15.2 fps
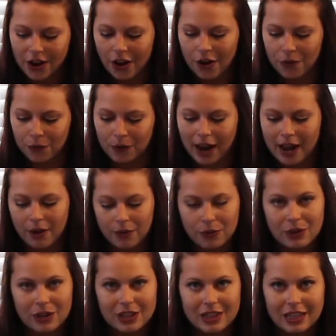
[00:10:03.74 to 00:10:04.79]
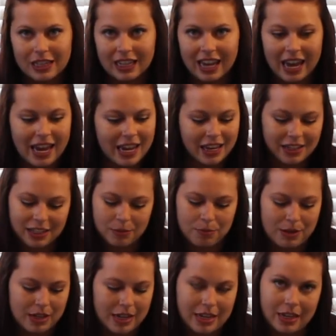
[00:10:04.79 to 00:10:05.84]
around the cake to
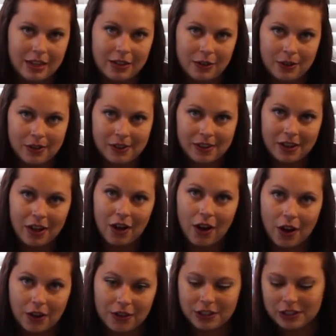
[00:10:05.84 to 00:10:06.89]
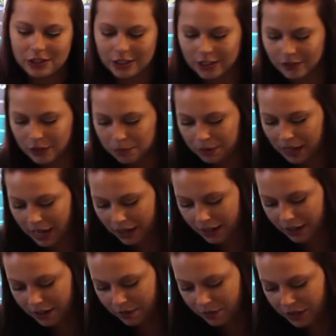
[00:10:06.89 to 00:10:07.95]
be on the serving
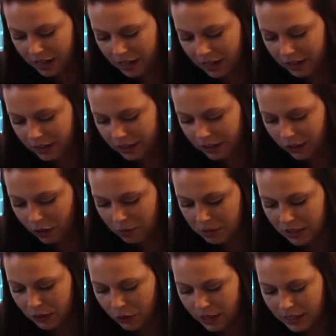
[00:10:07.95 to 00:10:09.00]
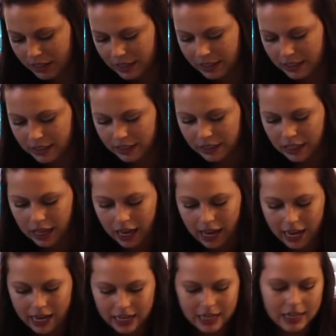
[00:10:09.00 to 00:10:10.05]
platter. So I'm just going to
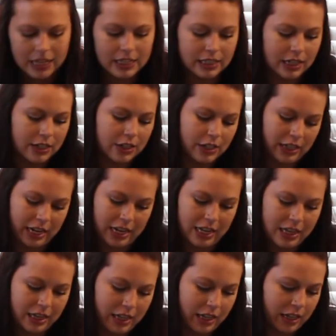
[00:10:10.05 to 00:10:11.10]
slide this underneath